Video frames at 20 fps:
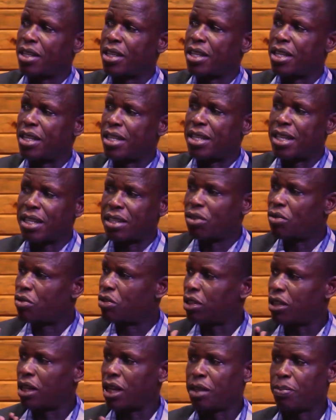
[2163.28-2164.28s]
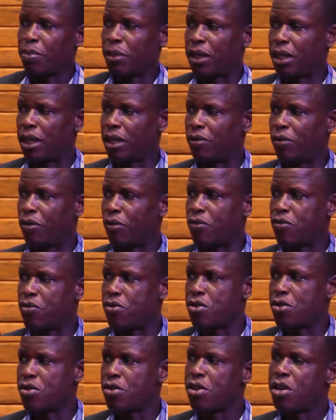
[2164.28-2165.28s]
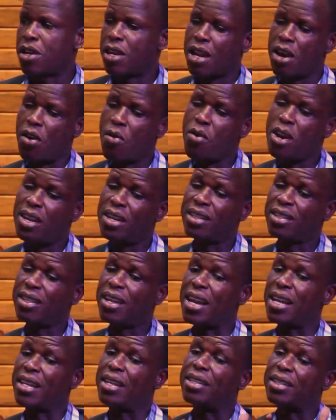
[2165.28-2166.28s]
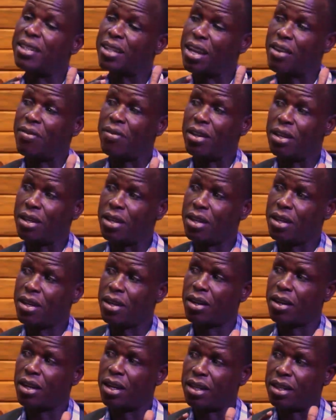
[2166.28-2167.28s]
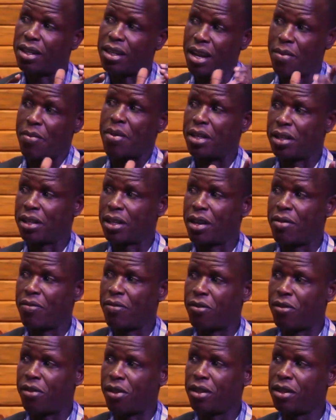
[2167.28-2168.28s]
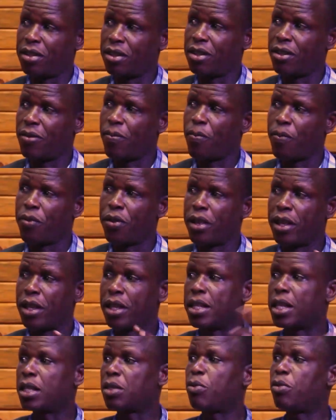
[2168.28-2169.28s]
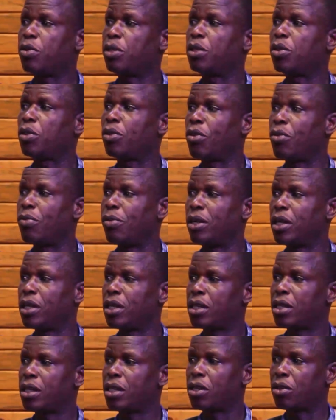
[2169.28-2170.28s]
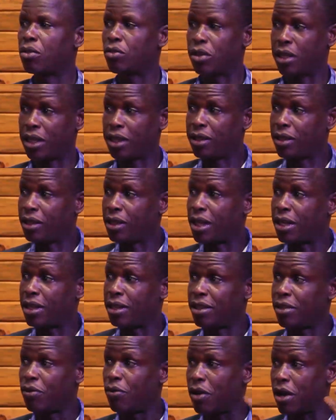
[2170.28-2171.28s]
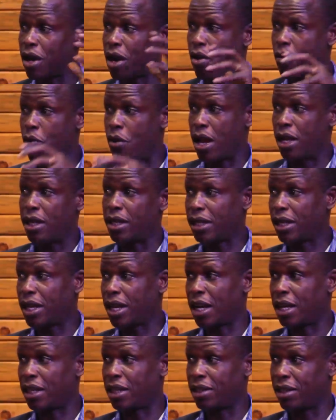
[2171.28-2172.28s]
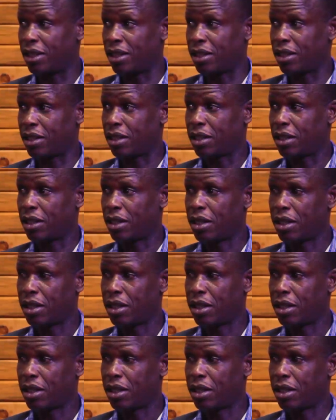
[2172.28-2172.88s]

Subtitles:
He just lost appetite for food. Now, when this guy discovered that time has come for this, he just bought raw meat to test and see where this guy had reached.